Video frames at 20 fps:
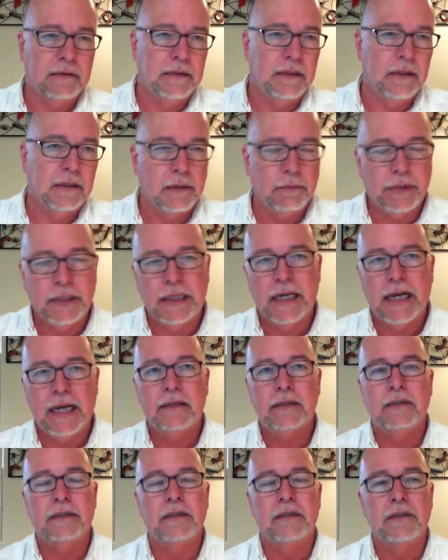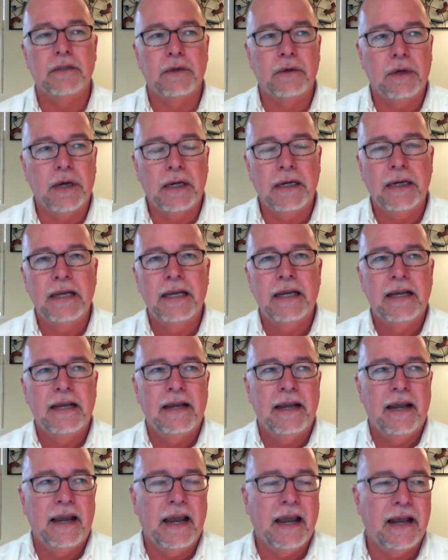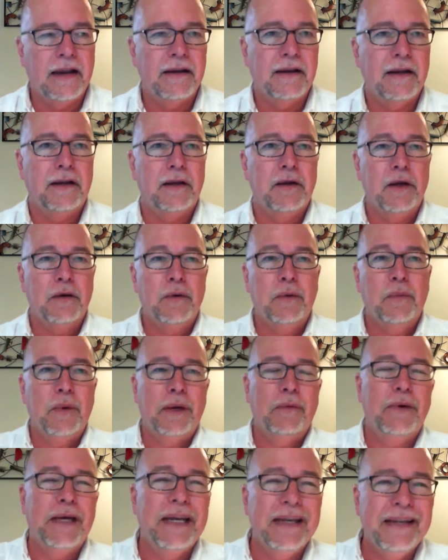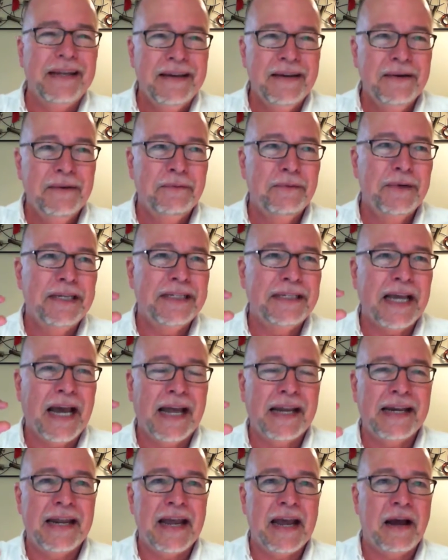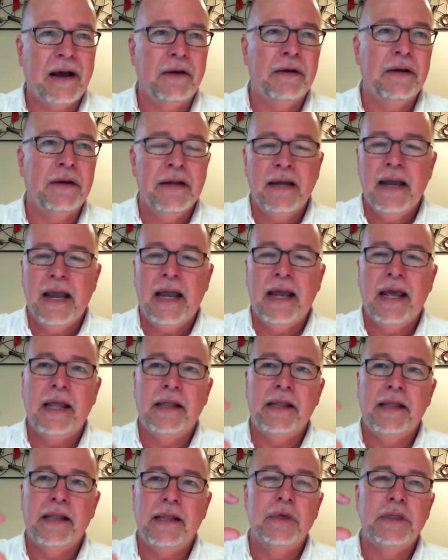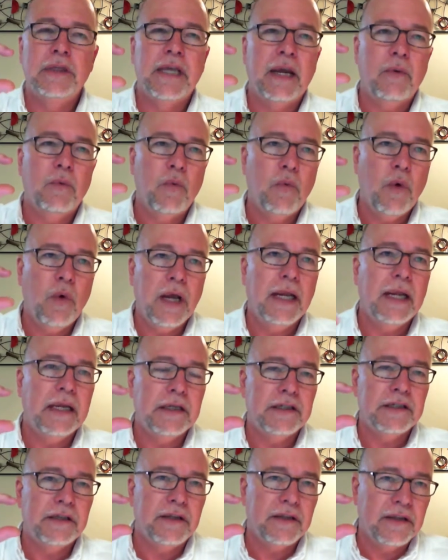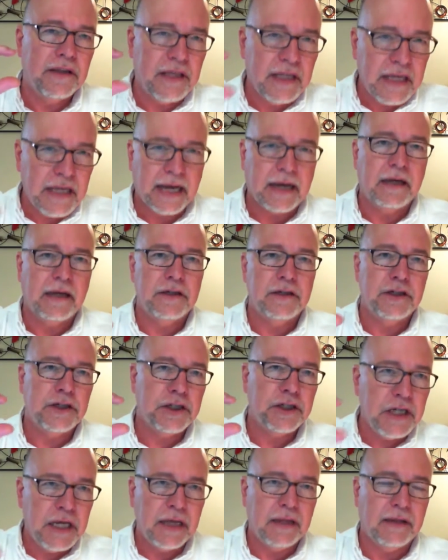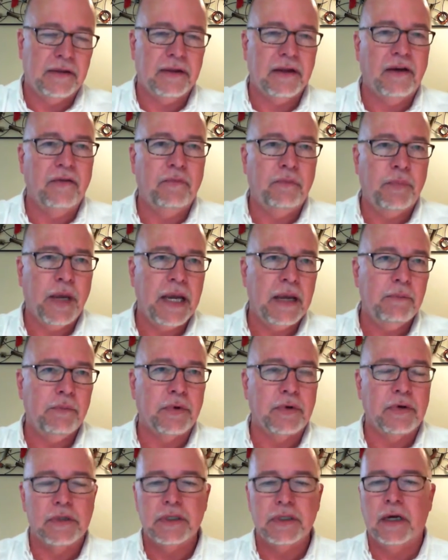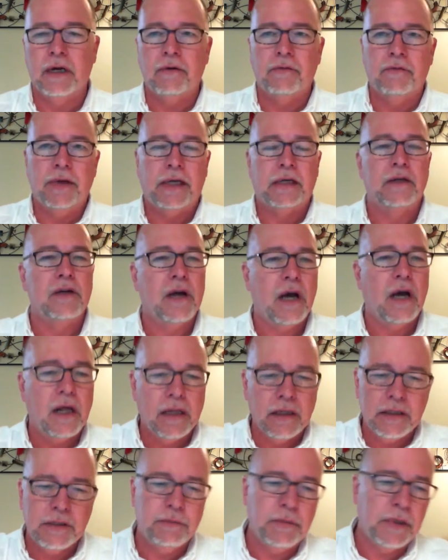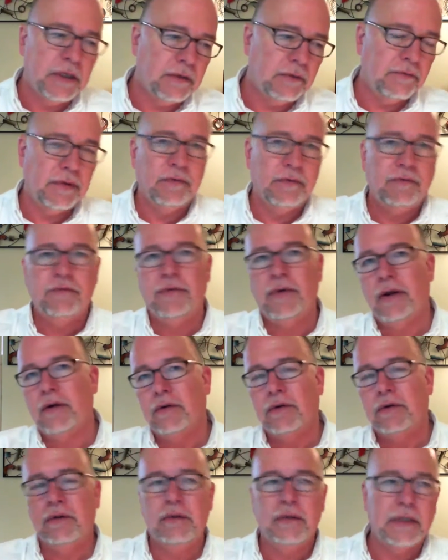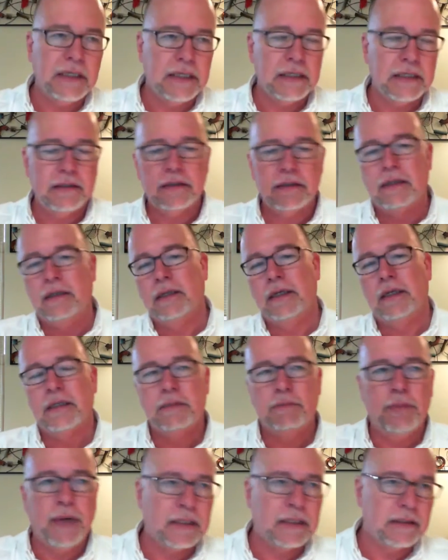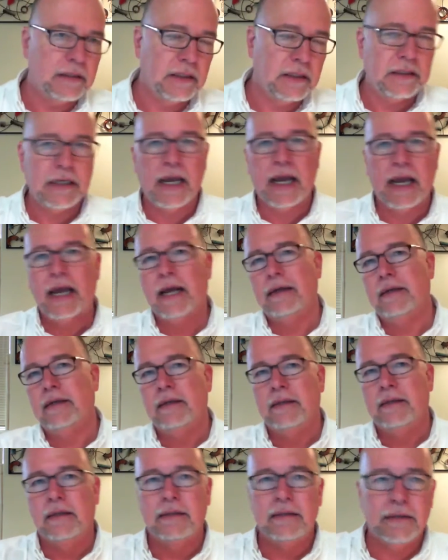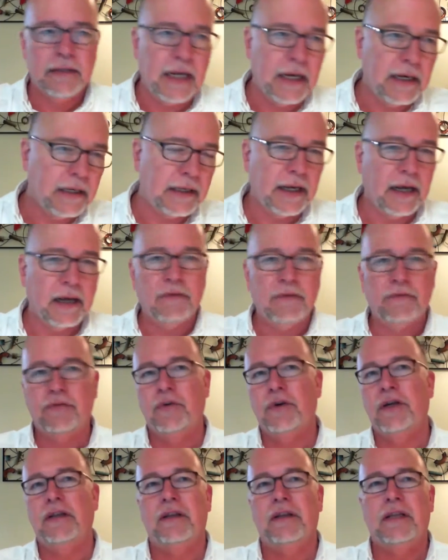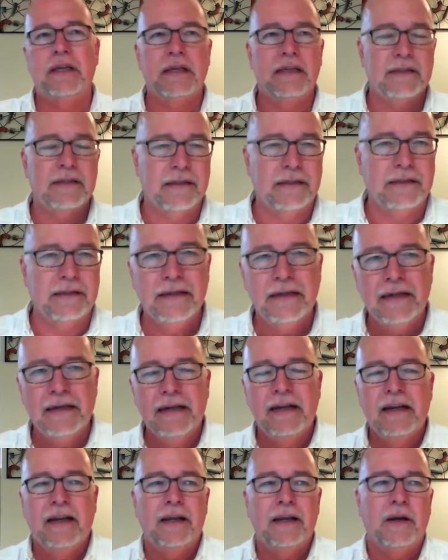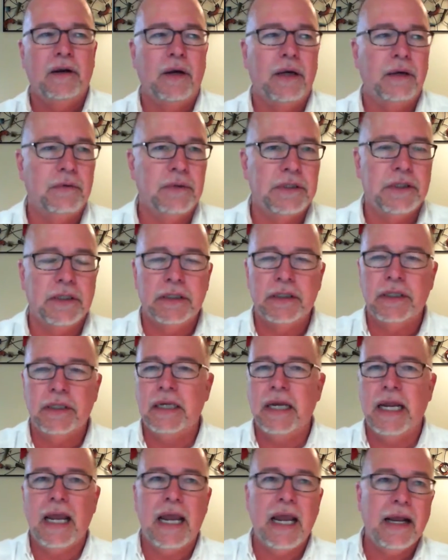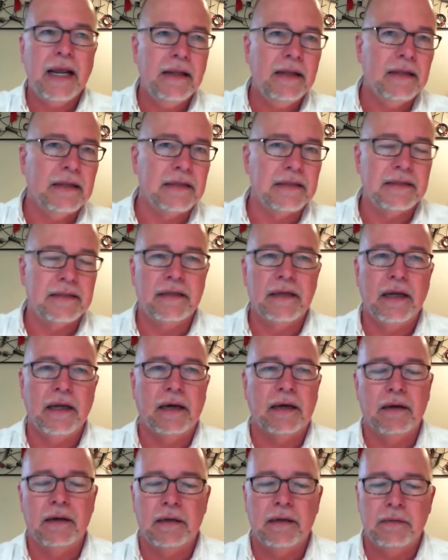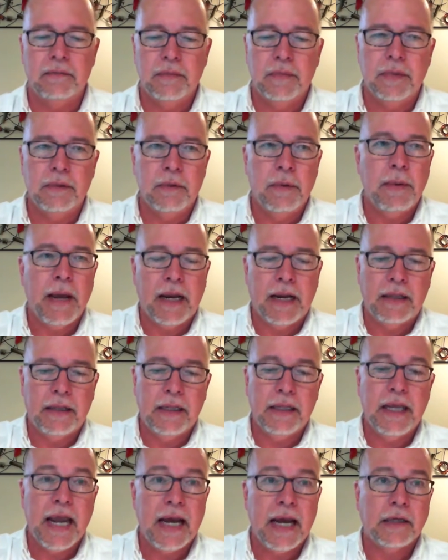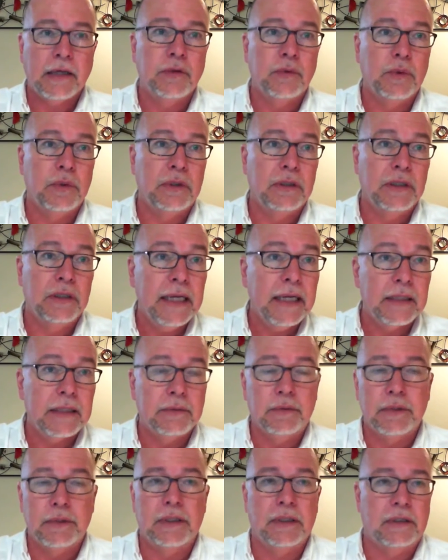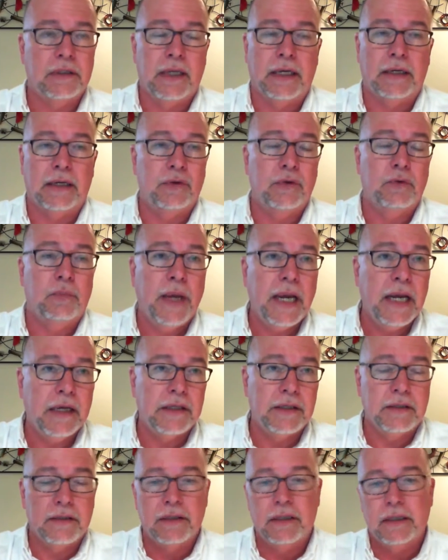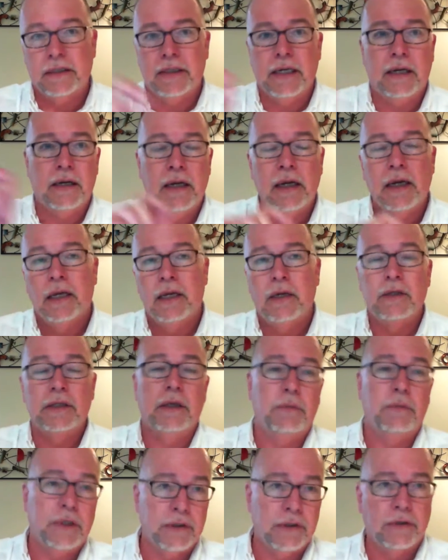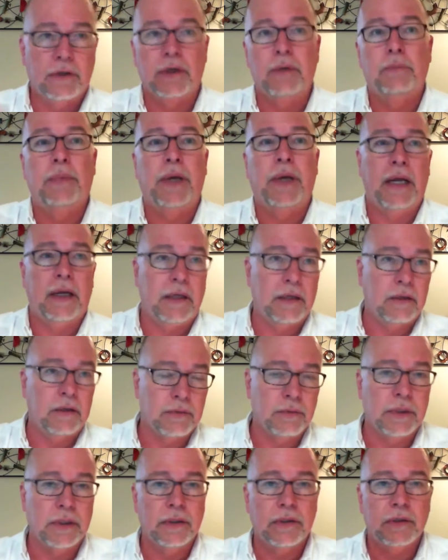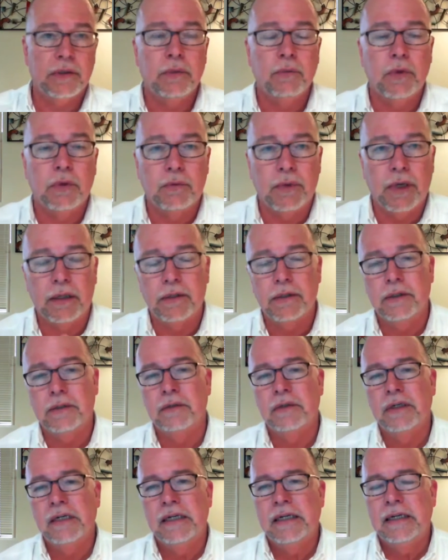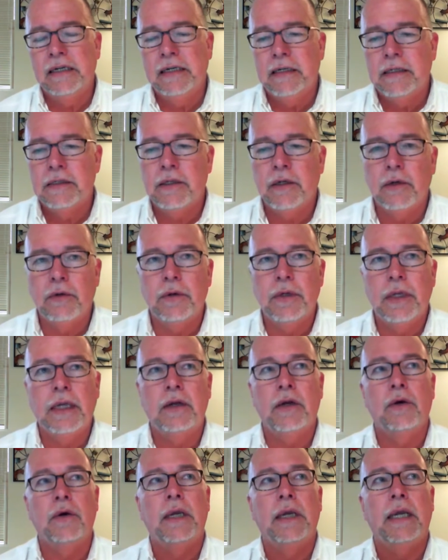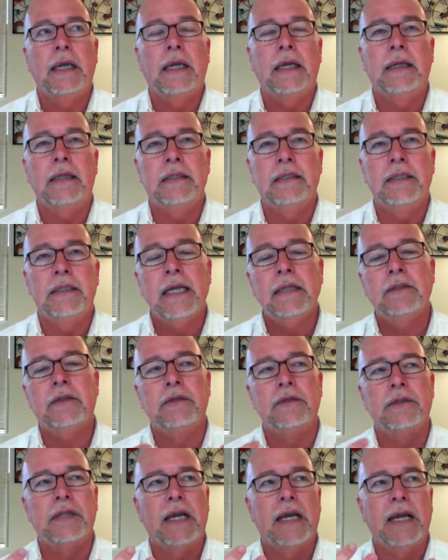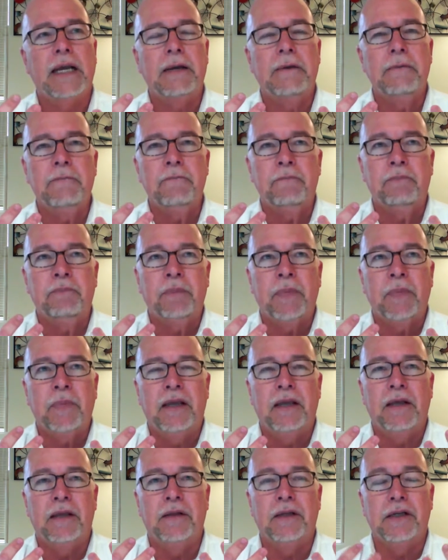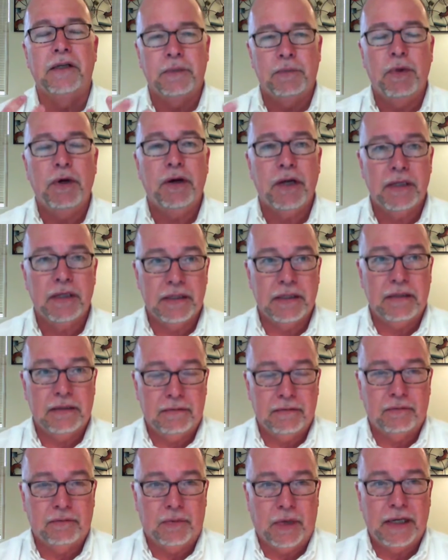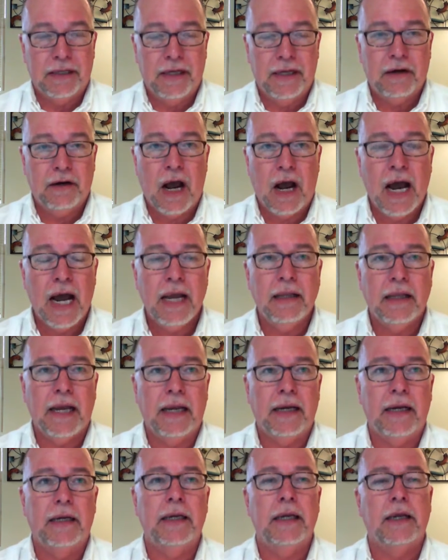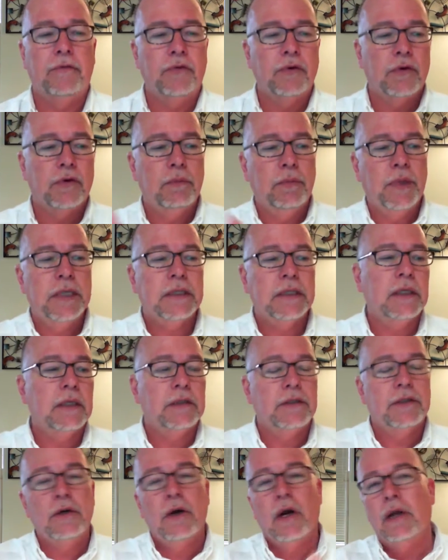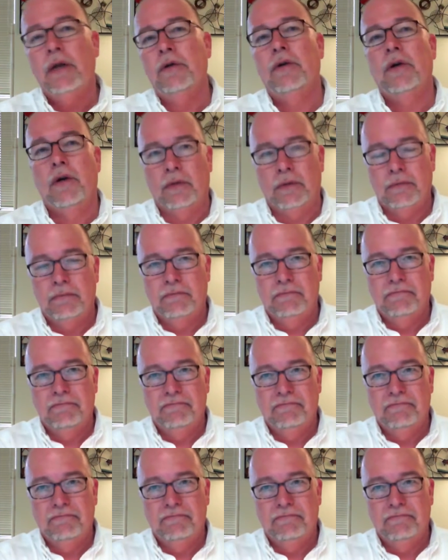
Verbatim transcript: and company guests and so on, and you know, we we sat down. And there was a one-inch thick sheath of papers of acknowledgement of the federal this and the Asbestos Act and the state of California this. And, you know, it was just an endless uh, amount. And then the actual lease was just like two pages that said, here's how much you're going to pay and here's what the term will run to. So, you know, in a sense, they're saying uh, the experience in right there highlighted, if you're a business, you're on your own,